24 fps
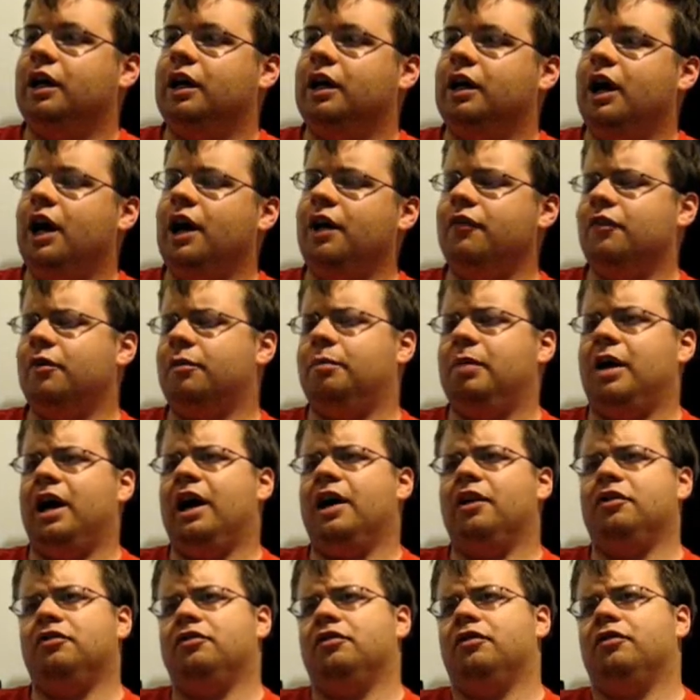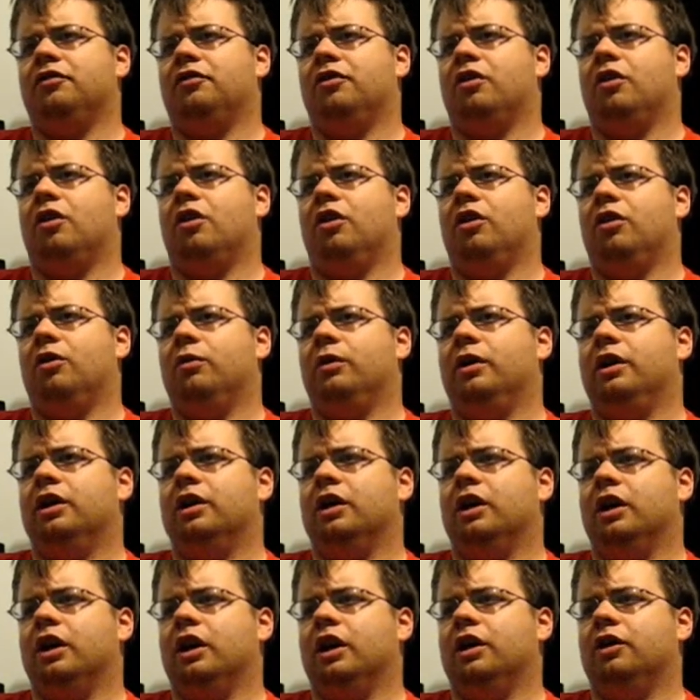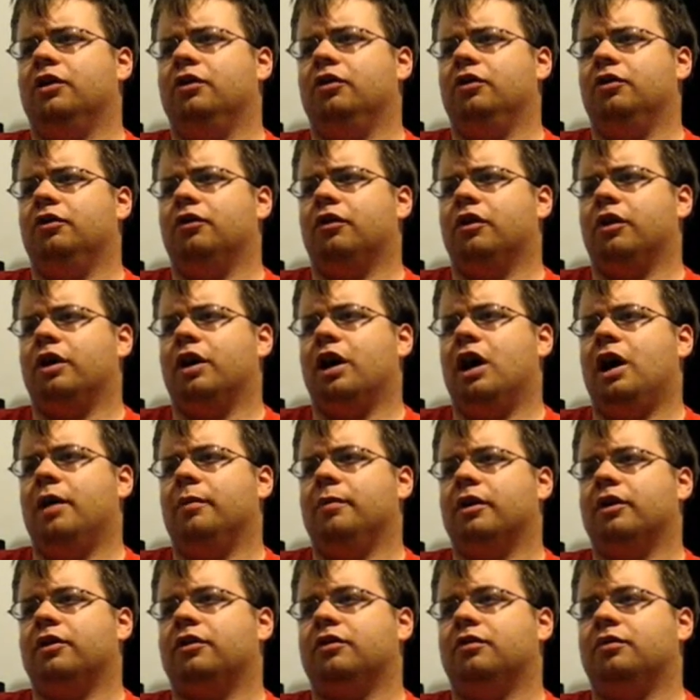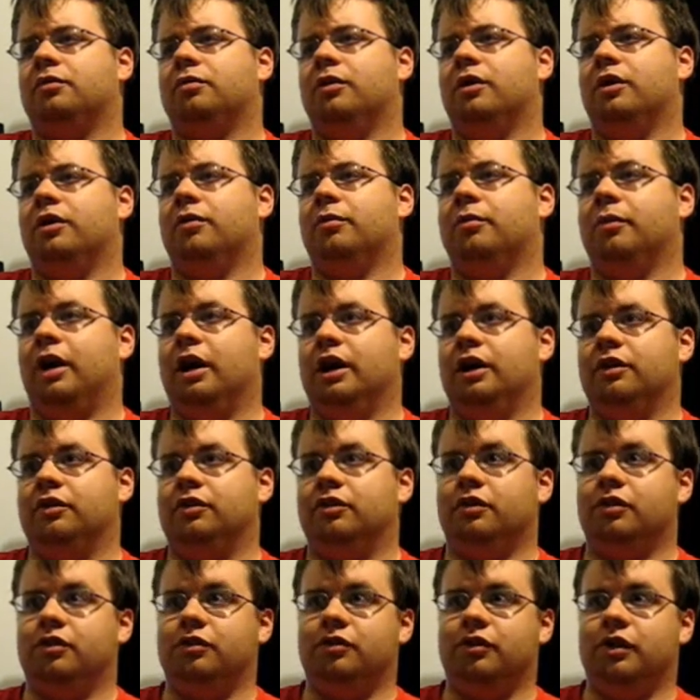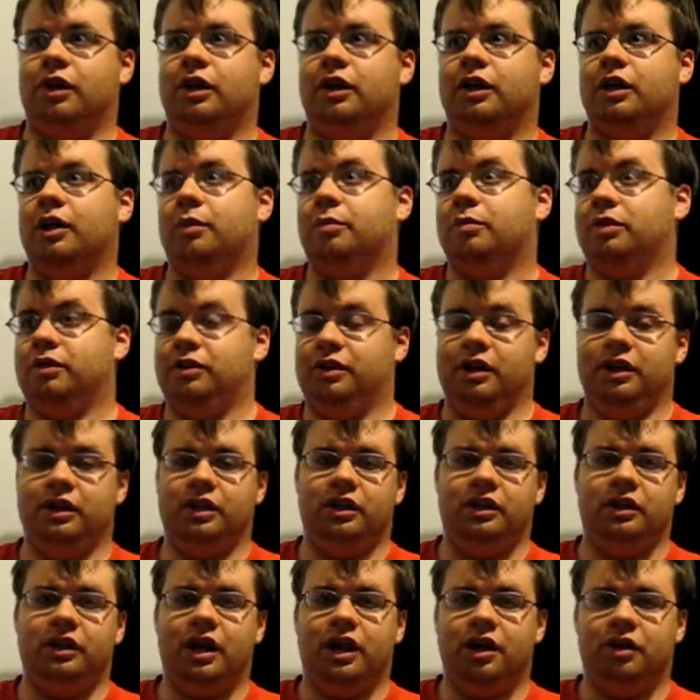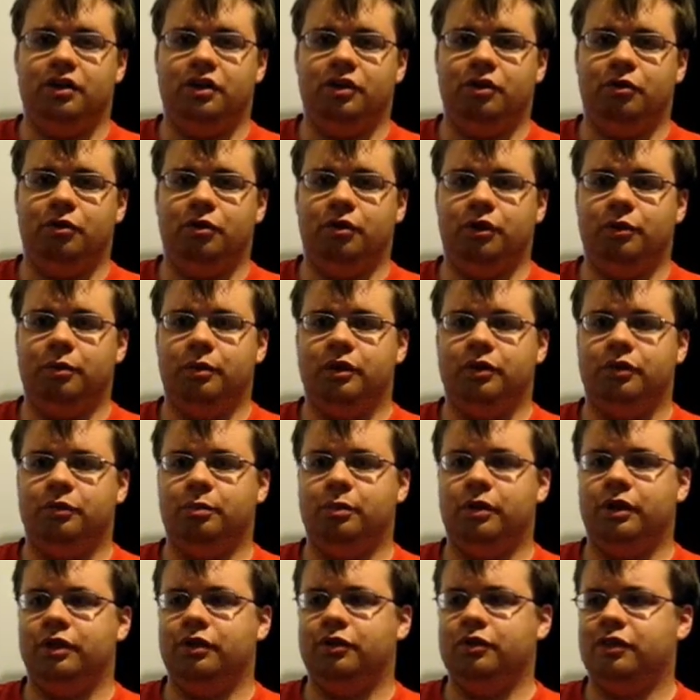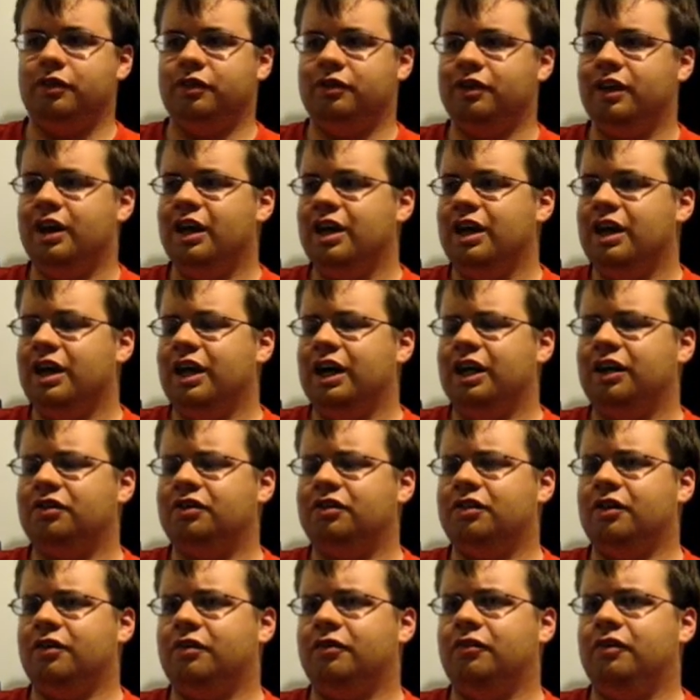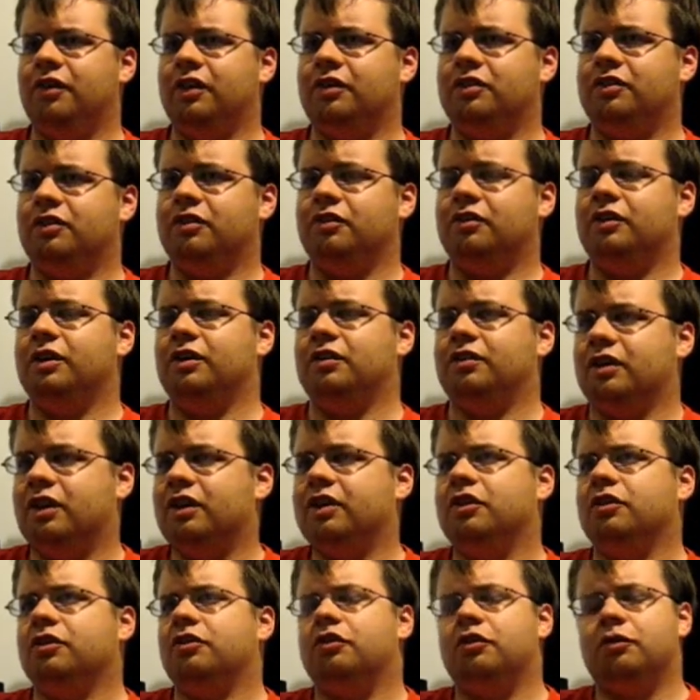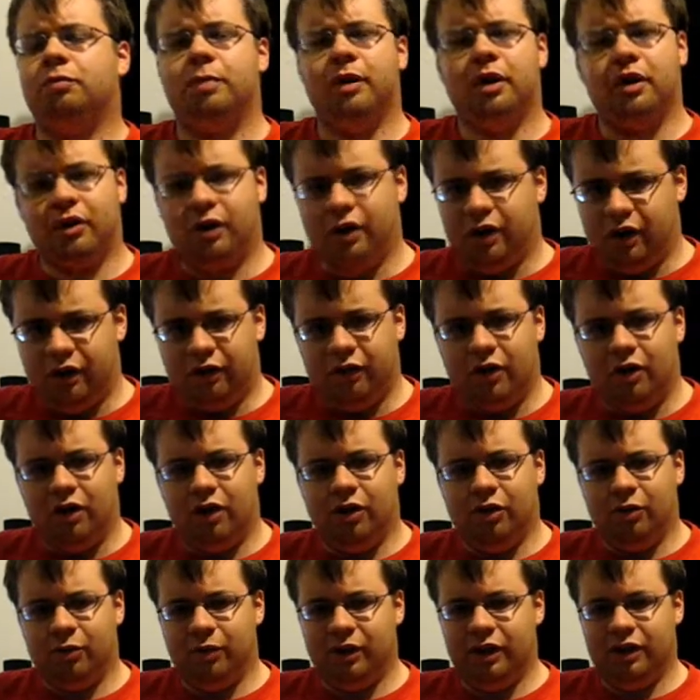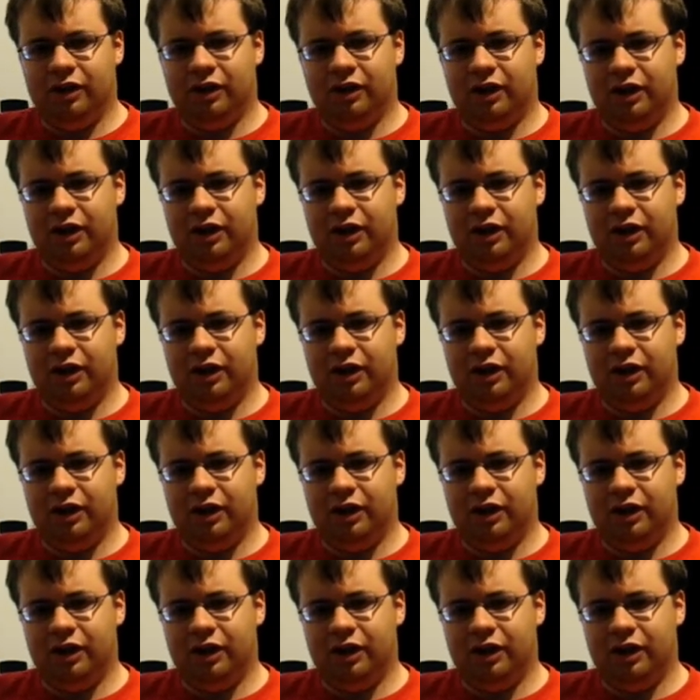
I have a passion for Halloween like I do for comics. Well, minus the setting up and taking down of the ornaments, but it's the festiveness and the spirit of Halloween that